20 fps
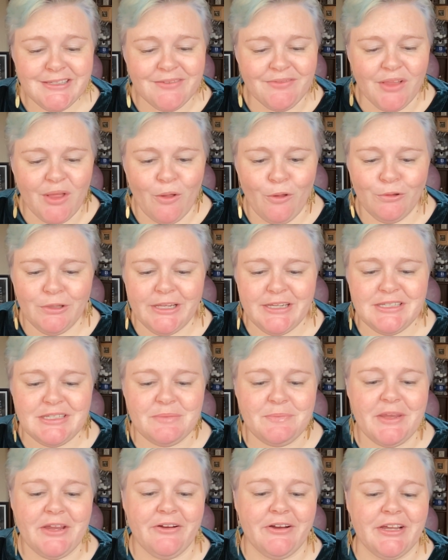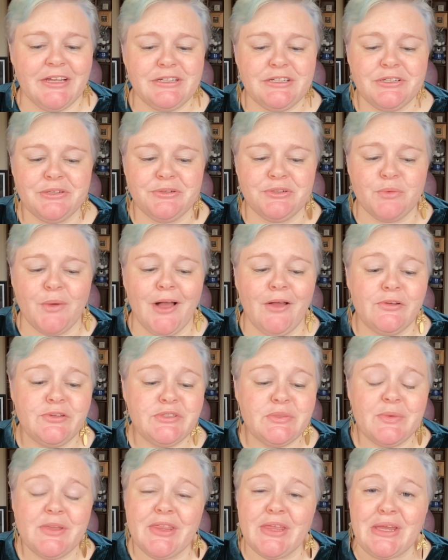of the Holy Spirit who
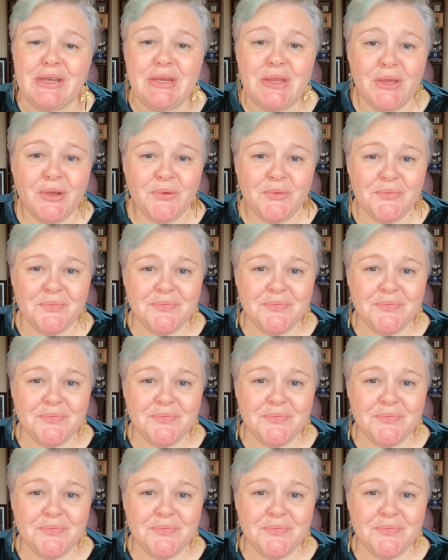dwells within you.